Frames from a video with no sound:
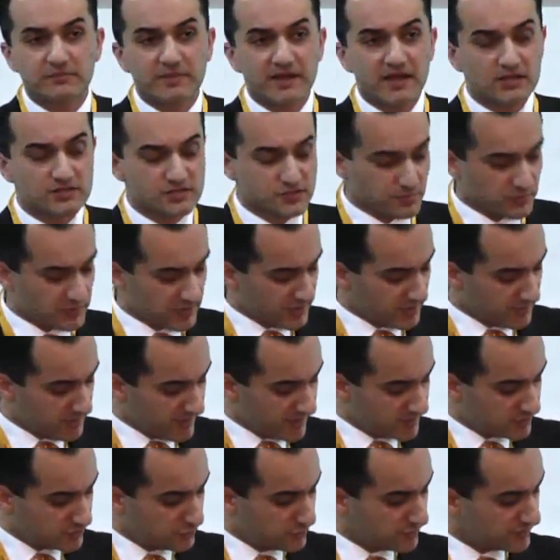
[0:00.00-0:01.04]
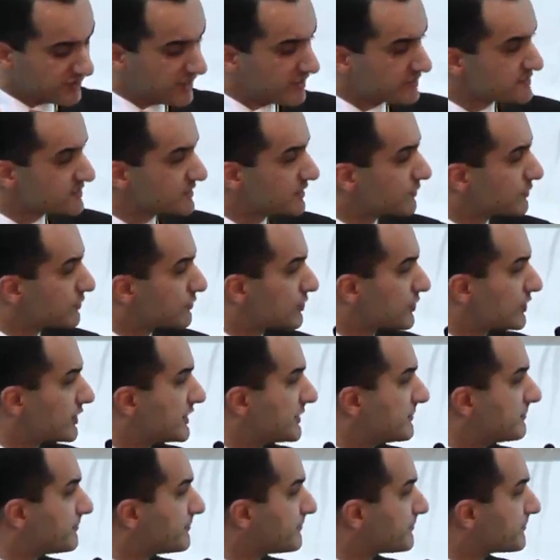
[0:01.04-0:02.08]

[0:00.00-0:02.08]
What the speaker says: pounds per year by 2030.